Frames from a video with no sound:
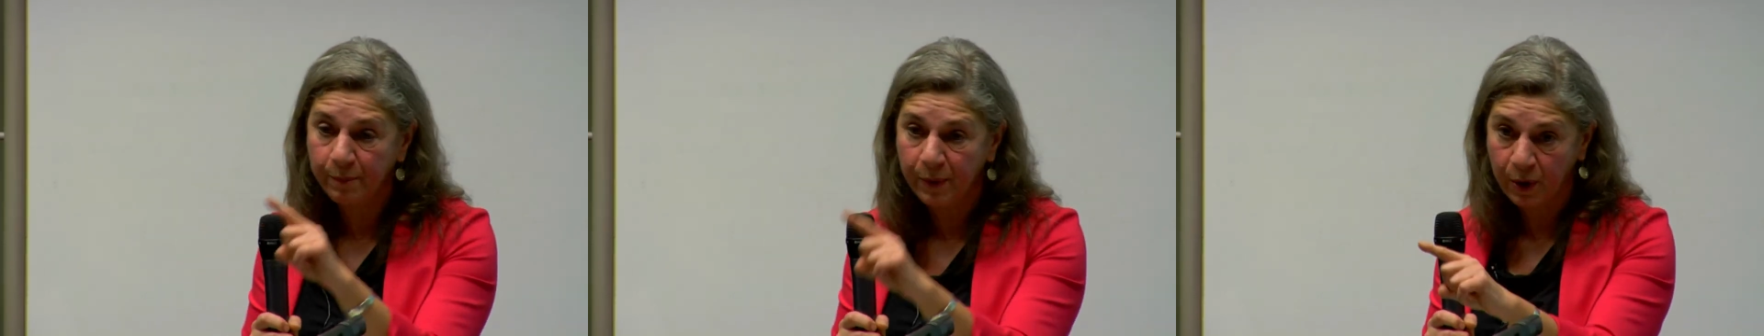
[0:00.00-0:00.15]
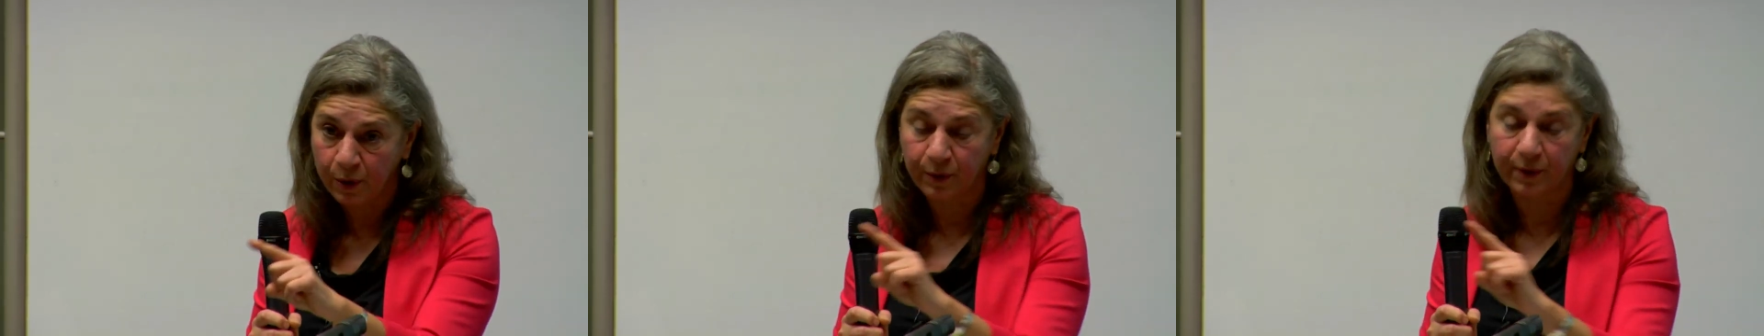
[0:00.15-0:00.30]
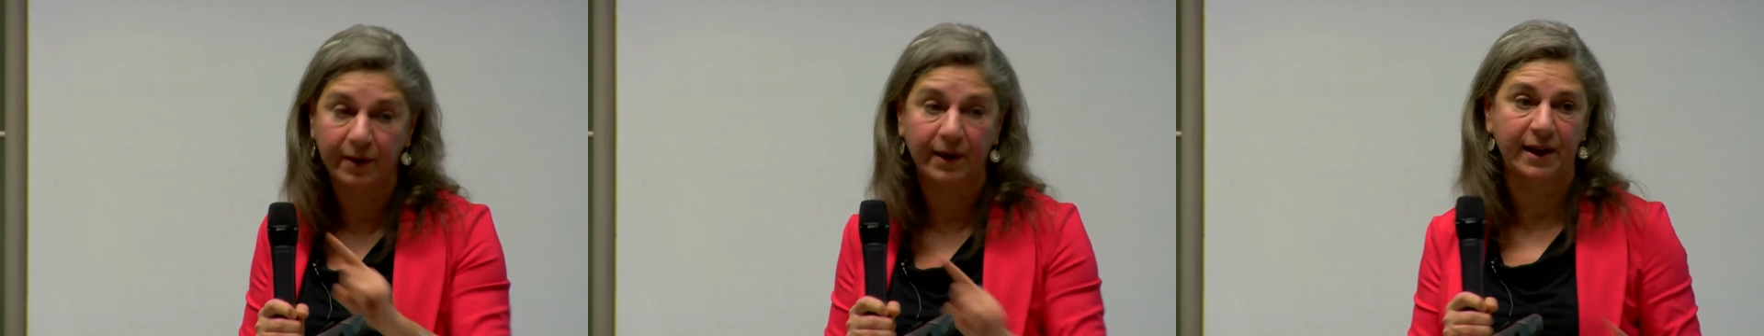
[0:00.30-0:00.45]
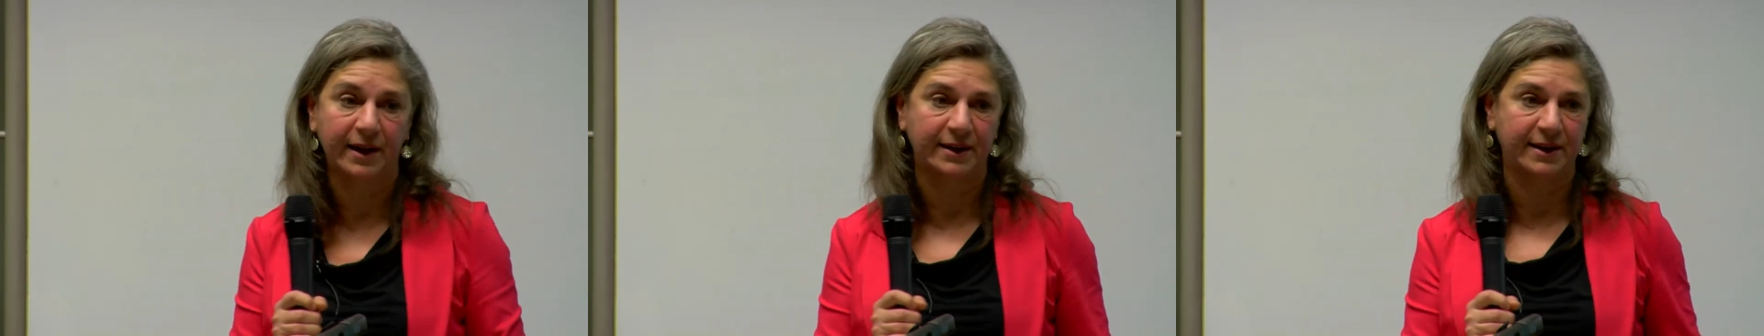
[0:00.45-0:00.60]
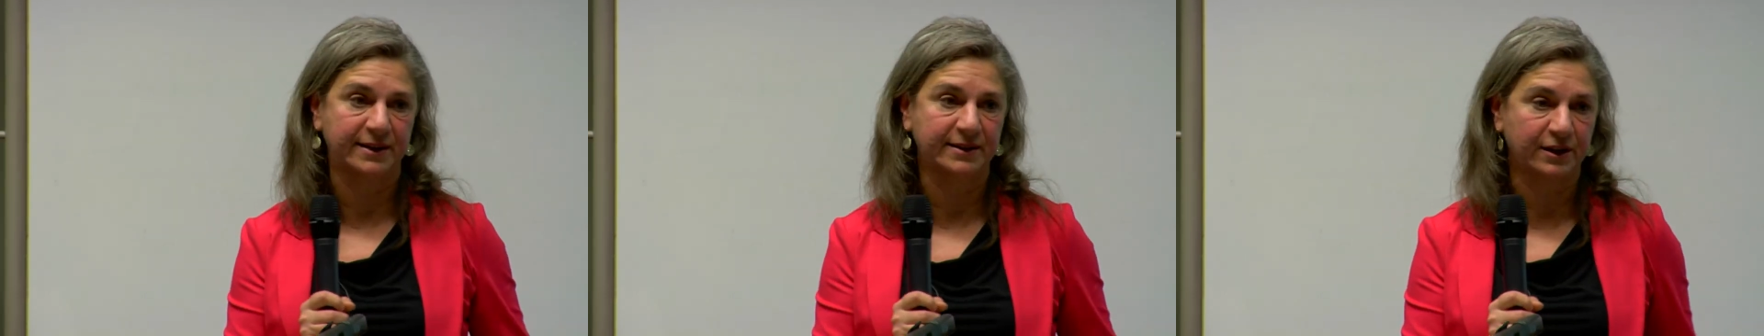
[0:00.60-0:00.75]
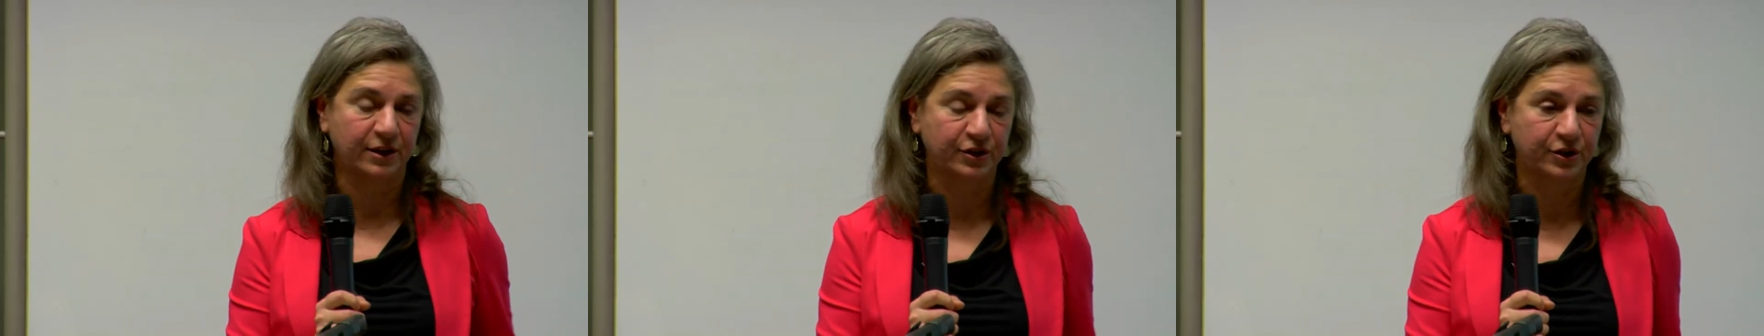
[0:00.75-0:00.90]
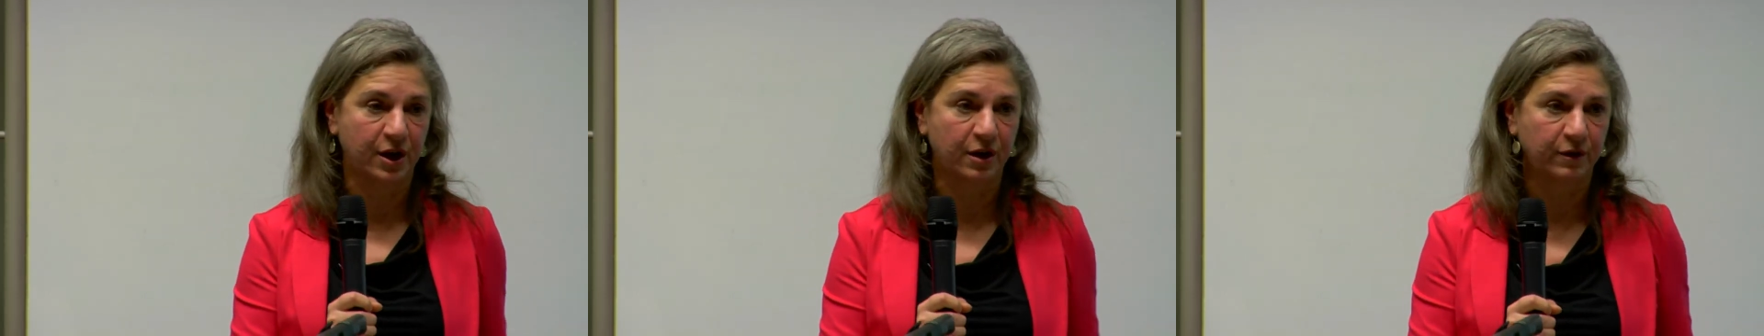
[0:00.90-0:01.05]
boat, ladies
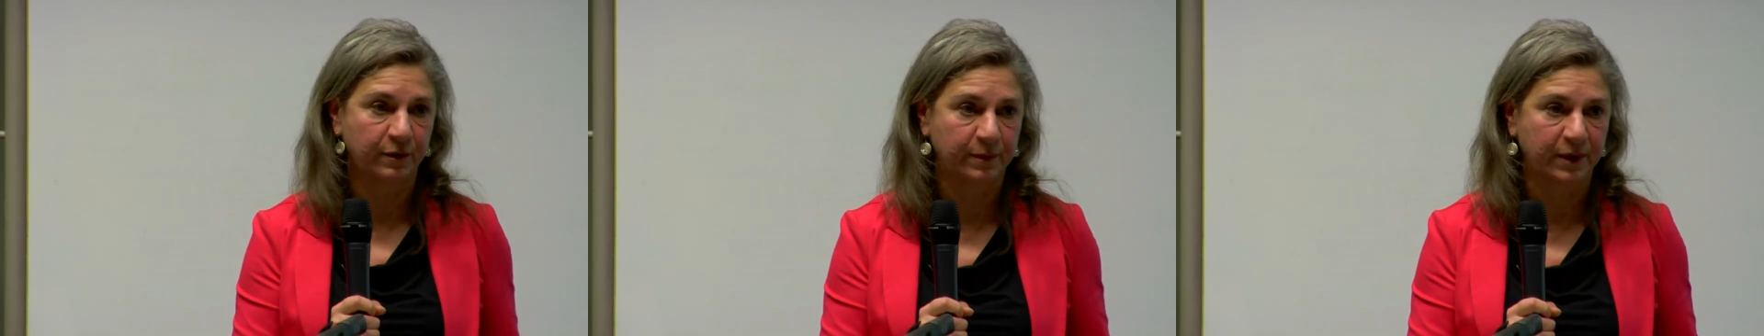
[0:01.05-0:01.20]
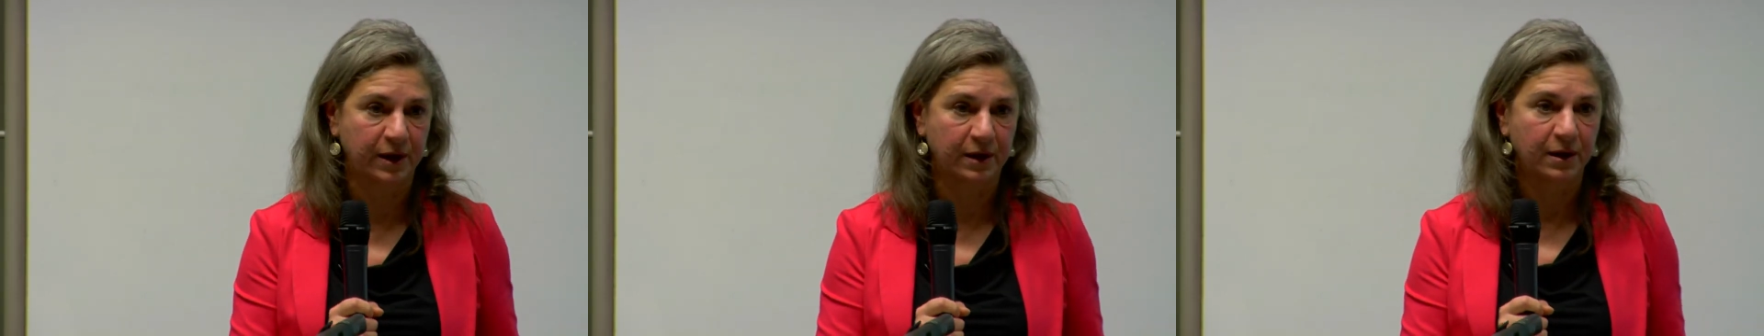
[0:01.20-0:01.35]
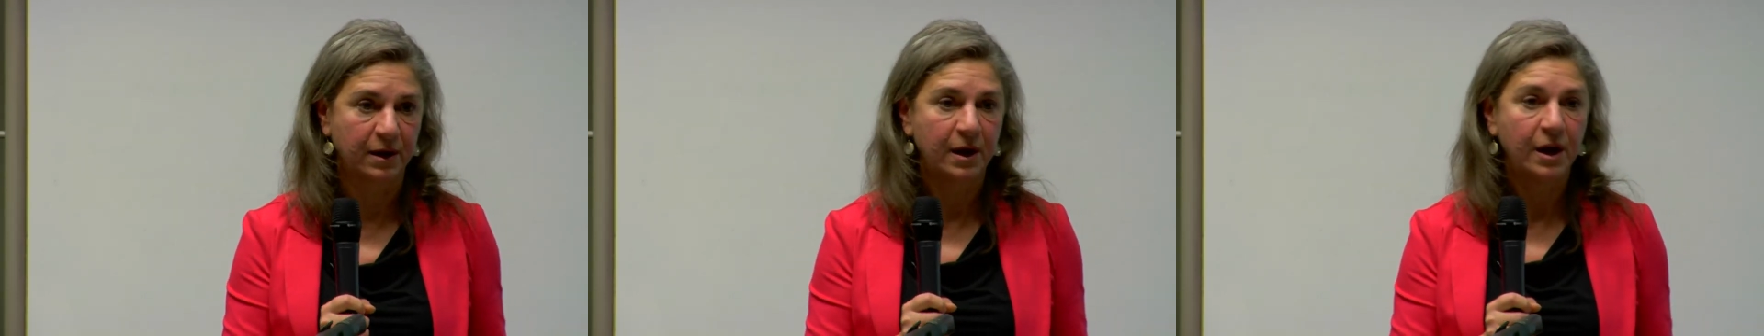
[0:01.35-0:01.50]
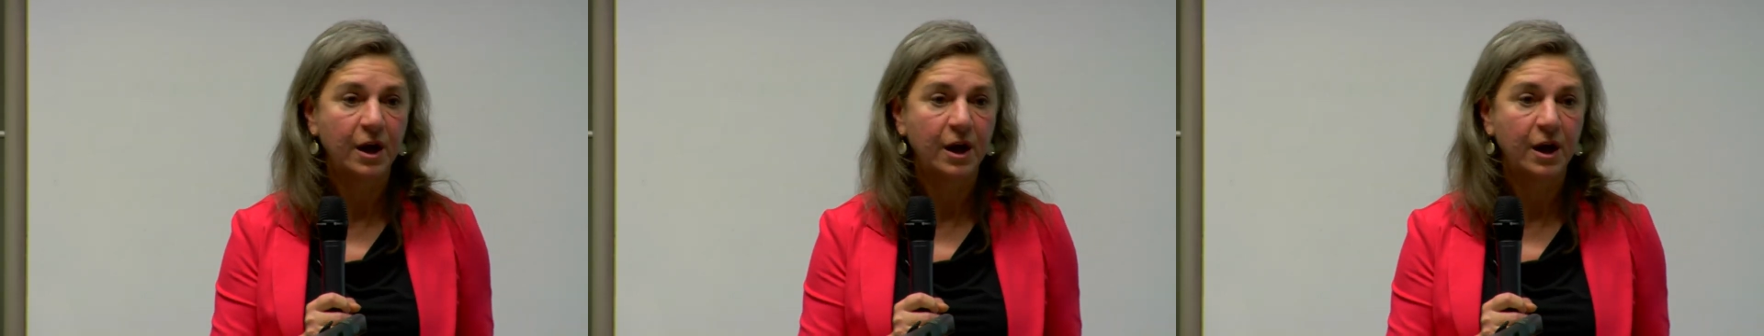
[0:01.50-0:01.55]
and gentlemen.